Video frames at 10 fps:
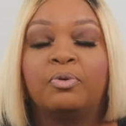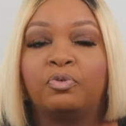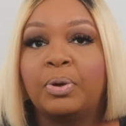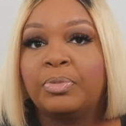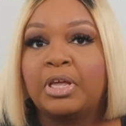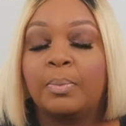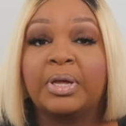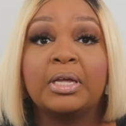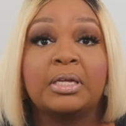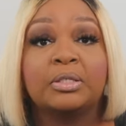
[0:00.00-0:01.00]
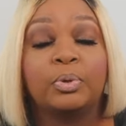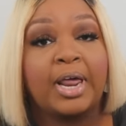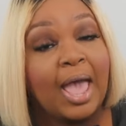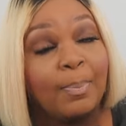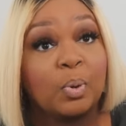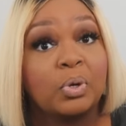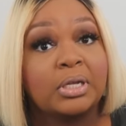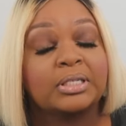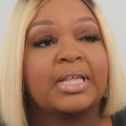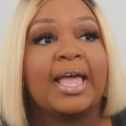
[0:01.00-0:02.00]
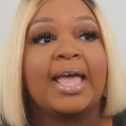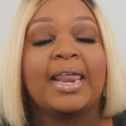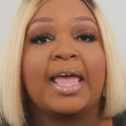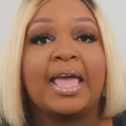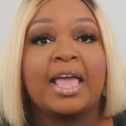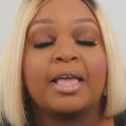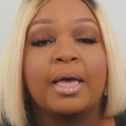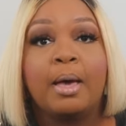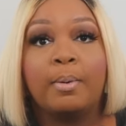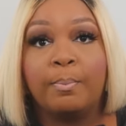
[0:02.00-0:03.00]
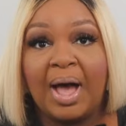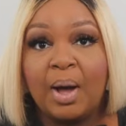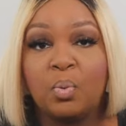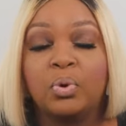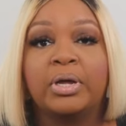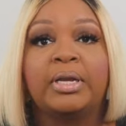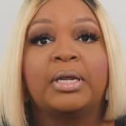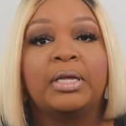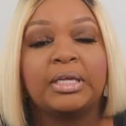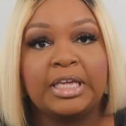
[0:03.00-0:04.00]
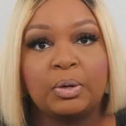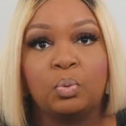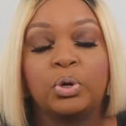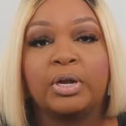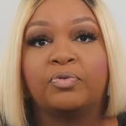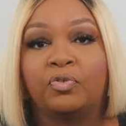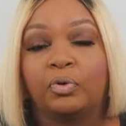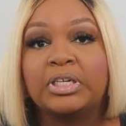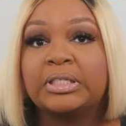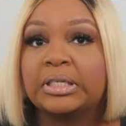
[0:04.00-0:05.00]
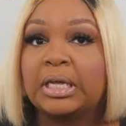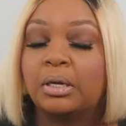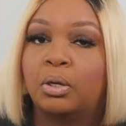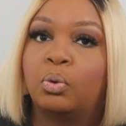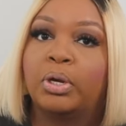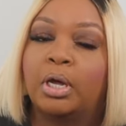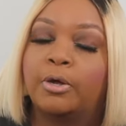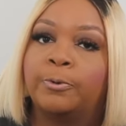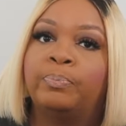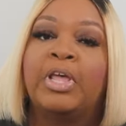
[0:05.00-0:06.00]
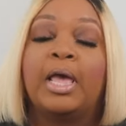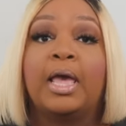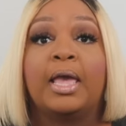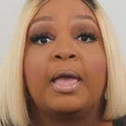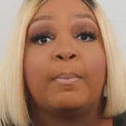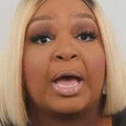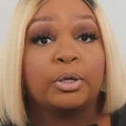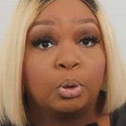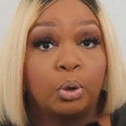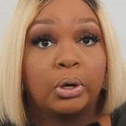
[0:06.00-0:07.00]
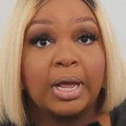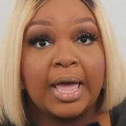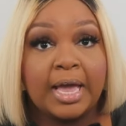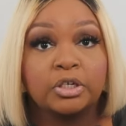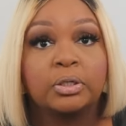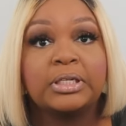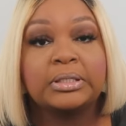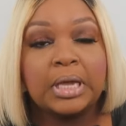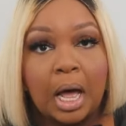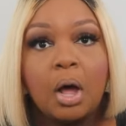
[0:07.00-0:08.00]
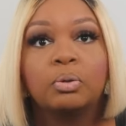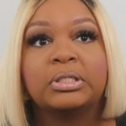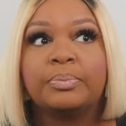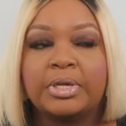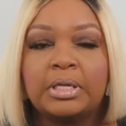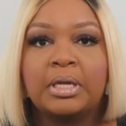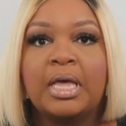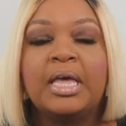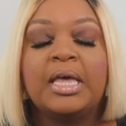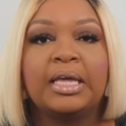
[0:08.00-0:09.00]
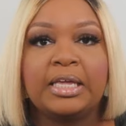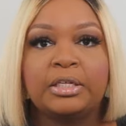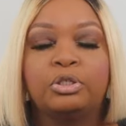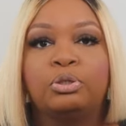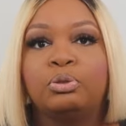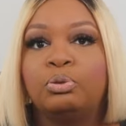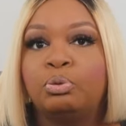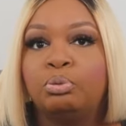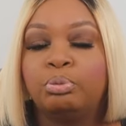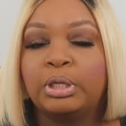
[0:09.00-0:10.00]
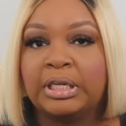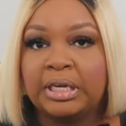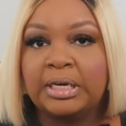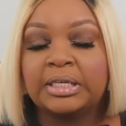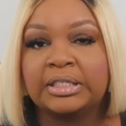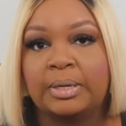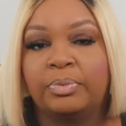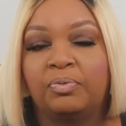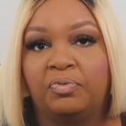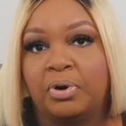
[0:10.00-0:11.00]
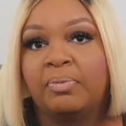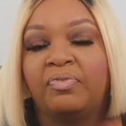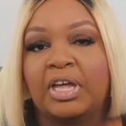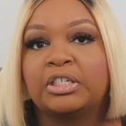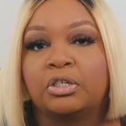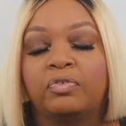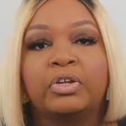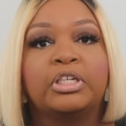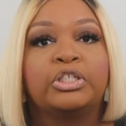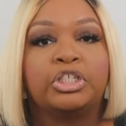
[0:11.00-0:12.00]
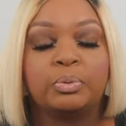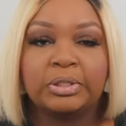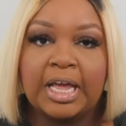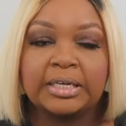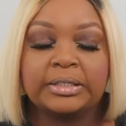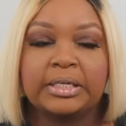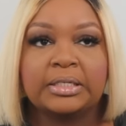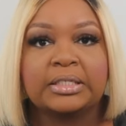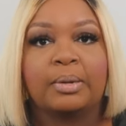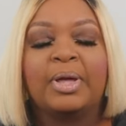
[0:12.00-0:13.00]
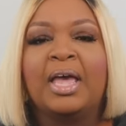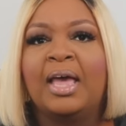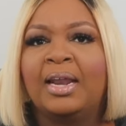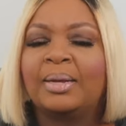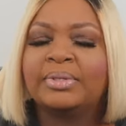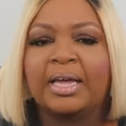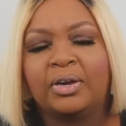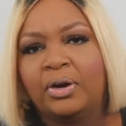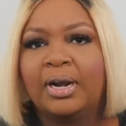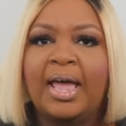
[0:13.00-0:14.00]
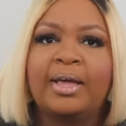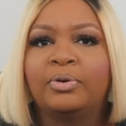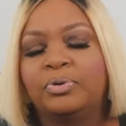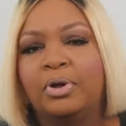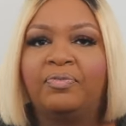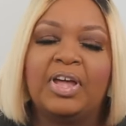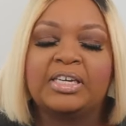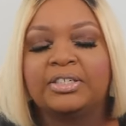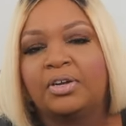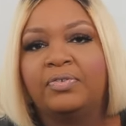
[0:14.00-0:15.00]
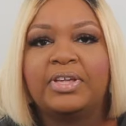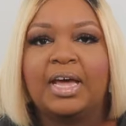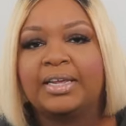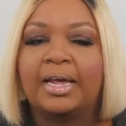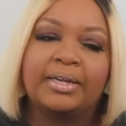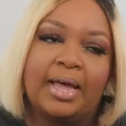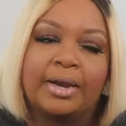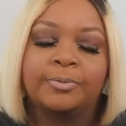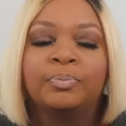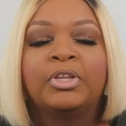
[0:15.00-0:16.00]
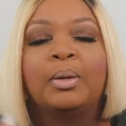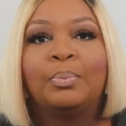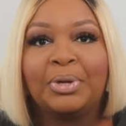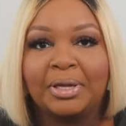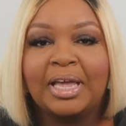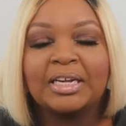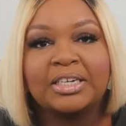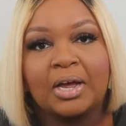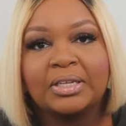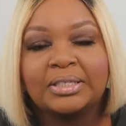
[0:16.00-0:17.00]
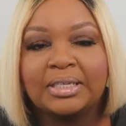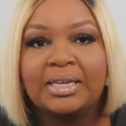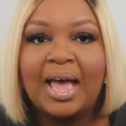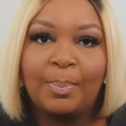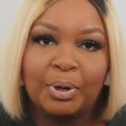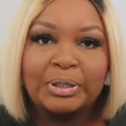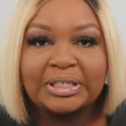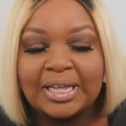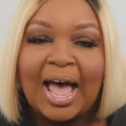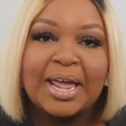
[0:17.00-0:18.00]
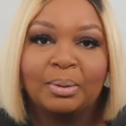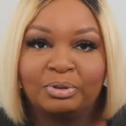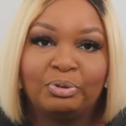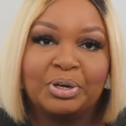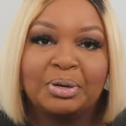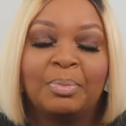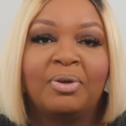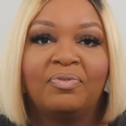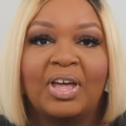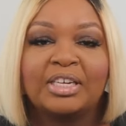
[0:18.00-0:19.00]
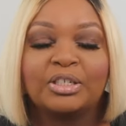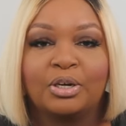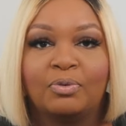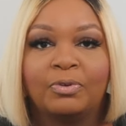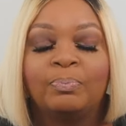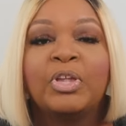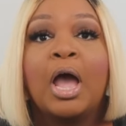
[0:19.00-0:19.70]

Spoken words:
from them, because what happened was they had a buy one, get one free sale going on. And my daughter actually talked me into getting something from Fashion Nova because she was actually getting something. And I was like, girl, I ain't gonna do no Fashion Nova, yada, yada, yada. But as y'all can see, I purchased the items from Fashion Nova.